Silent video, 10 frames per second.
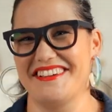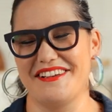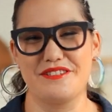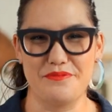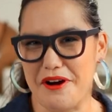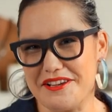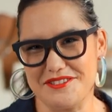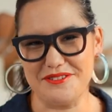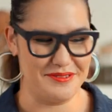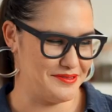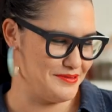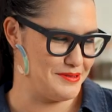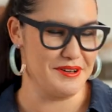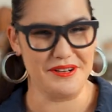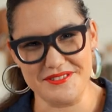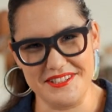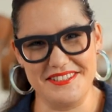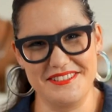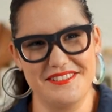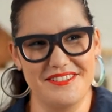I'll surprise you with what else you
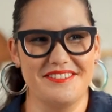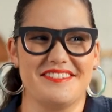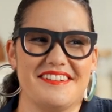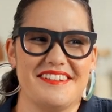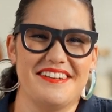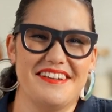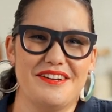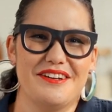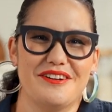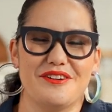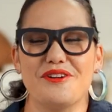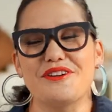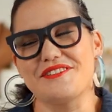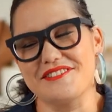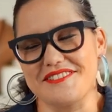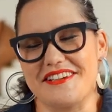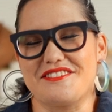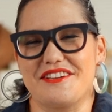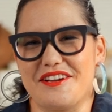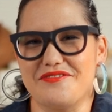need to do. Or you could just like
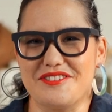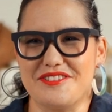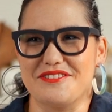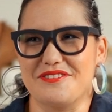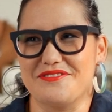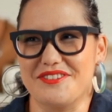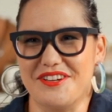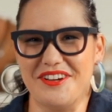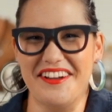check out Vincenzo's video.